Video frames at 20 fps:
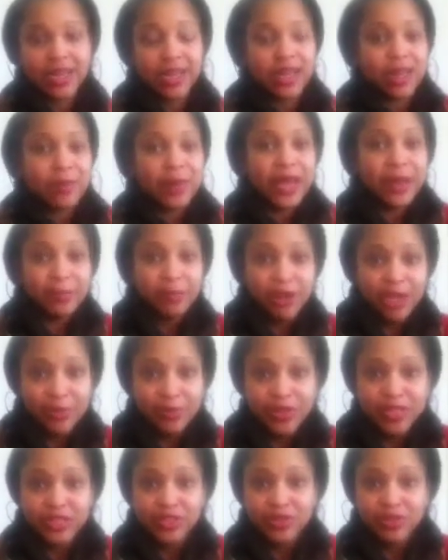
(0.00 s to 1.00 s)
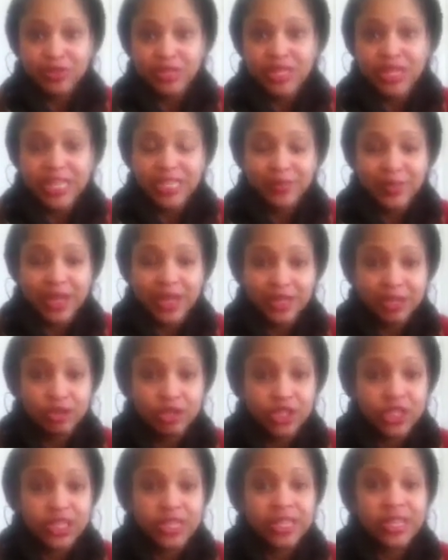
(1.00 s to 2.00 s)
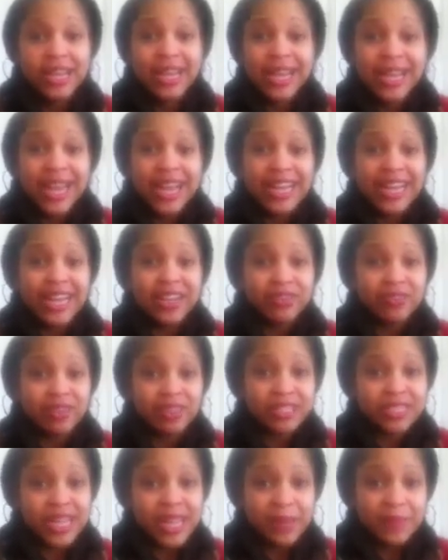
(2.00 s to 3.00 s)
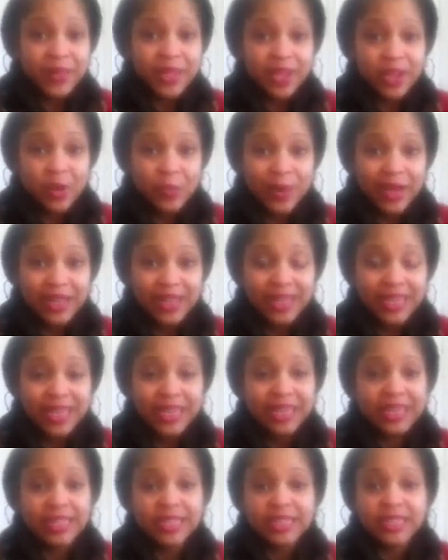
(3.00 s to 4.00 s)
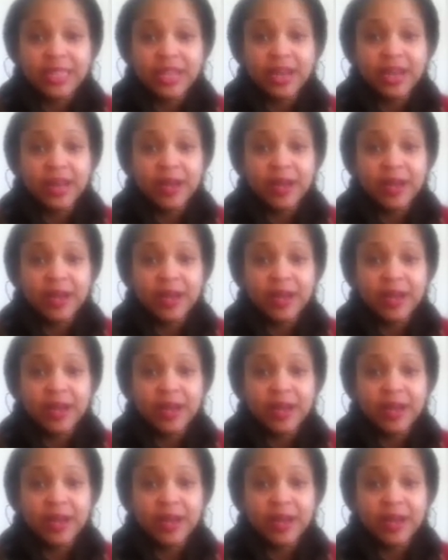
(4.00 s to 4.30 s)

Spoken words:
I pretty much use it as my lotion, and I do the same thing on my kids.